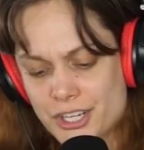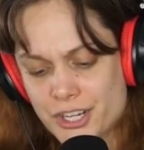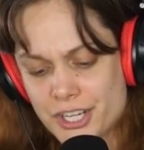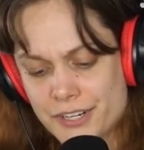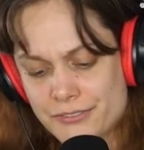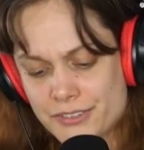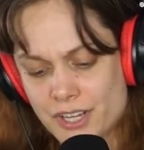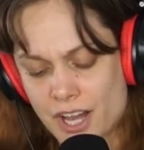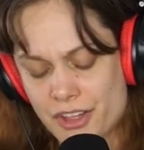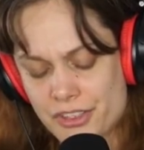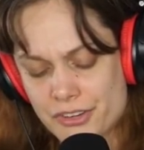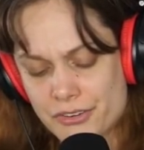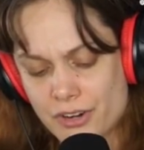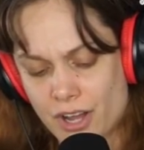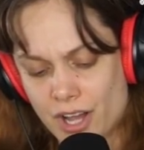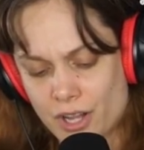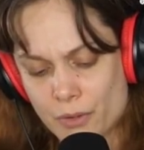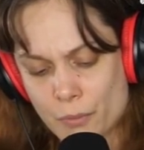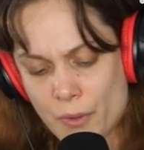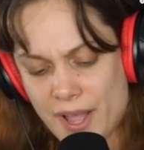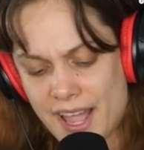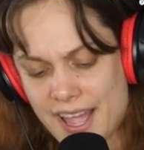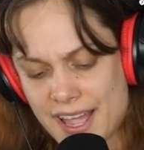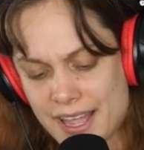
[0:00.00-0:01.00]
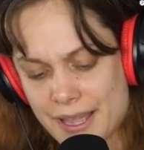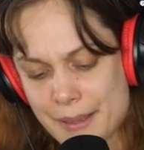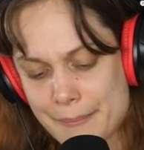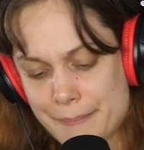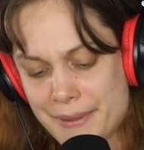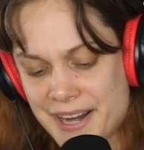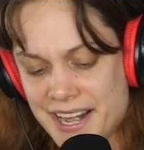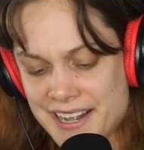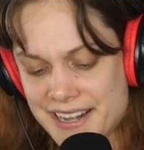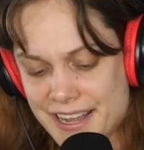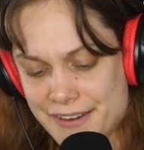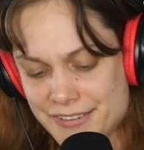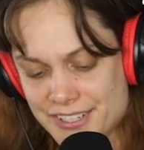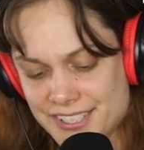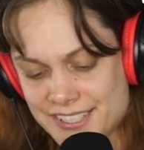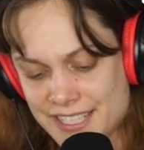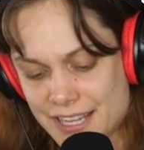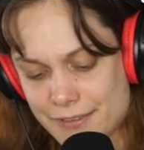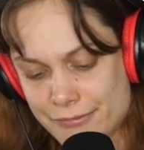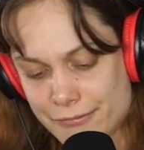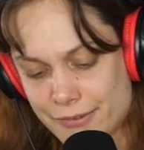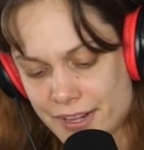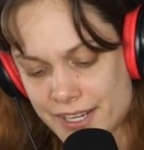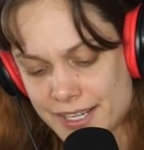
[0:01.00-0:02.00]
It could have gone the wrong way, but I never
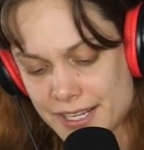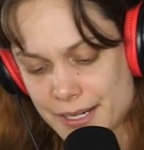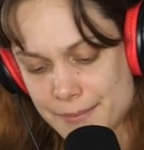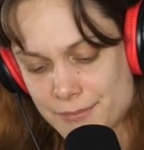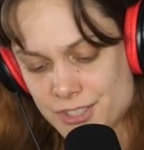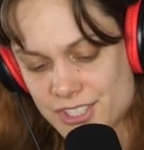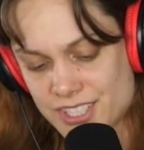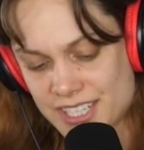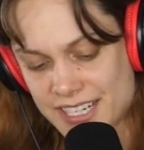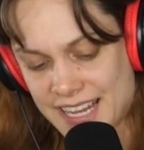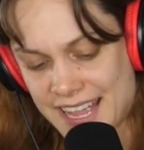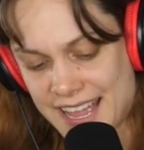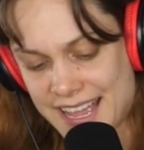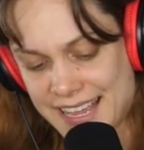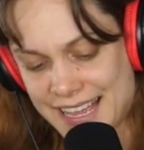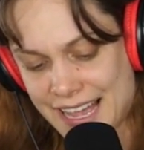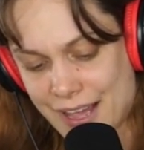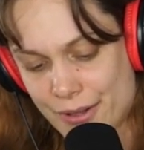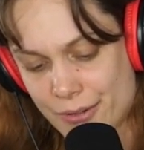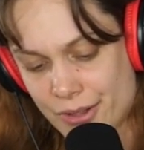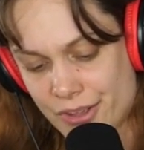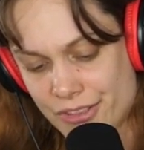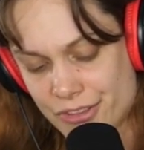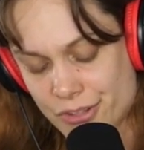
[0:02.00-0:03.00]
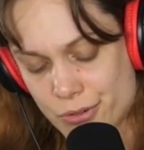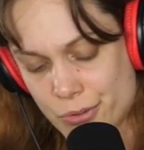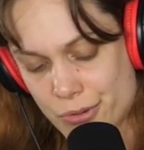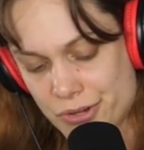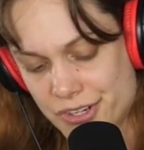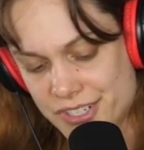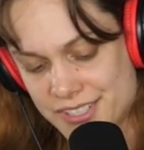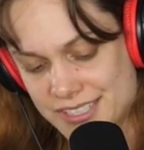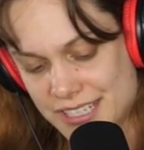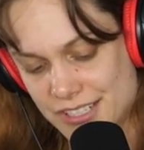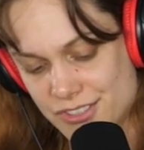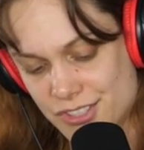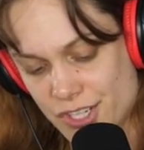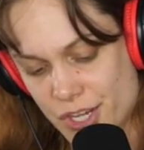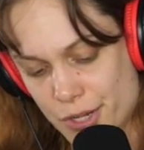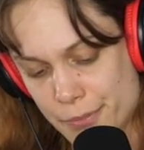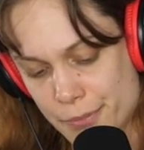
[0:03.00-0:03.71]
said, fuck it, I'm just gonna hang out on the corner and sell